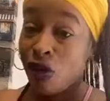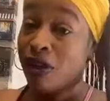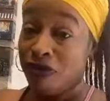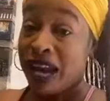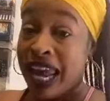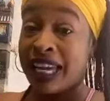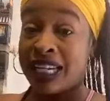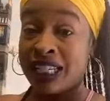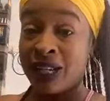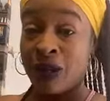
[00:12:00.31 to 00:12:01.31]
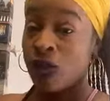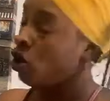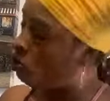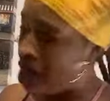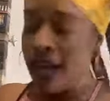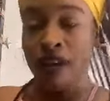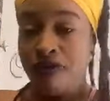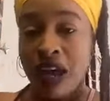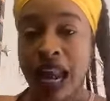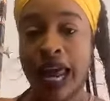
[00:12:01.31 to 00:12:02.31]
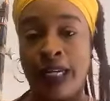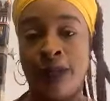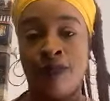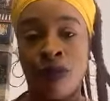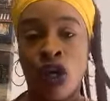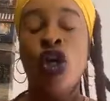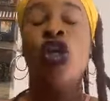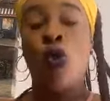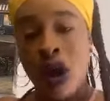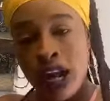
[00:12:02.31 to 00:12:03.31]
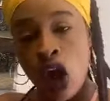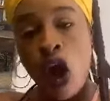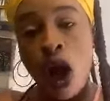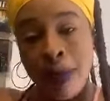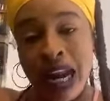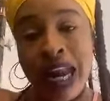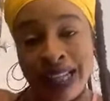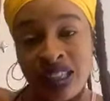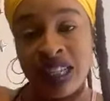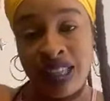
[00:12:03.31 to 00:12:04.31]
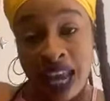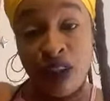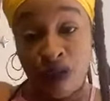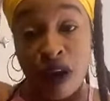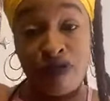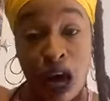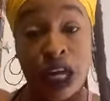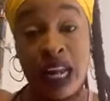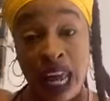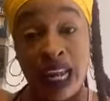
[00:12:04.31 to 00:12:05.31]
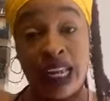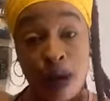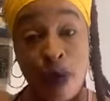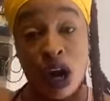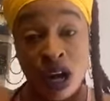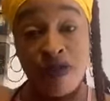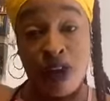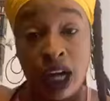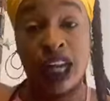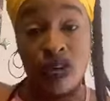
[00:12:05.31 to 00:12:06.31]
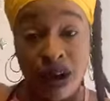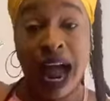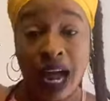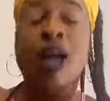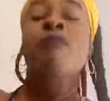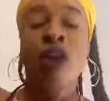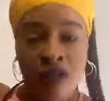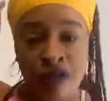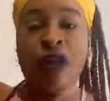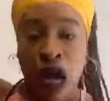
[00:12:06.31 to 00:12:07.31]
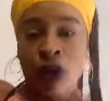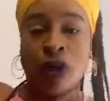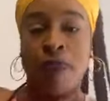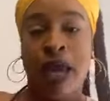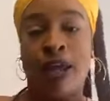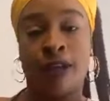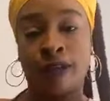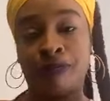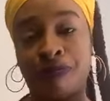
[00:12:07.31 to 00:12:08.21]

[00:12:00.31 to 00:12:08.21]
You can feel it. You really can feel it. You want to know how many licks it takes for a fucking Heineken bottle to fucking crack? Fuck with me.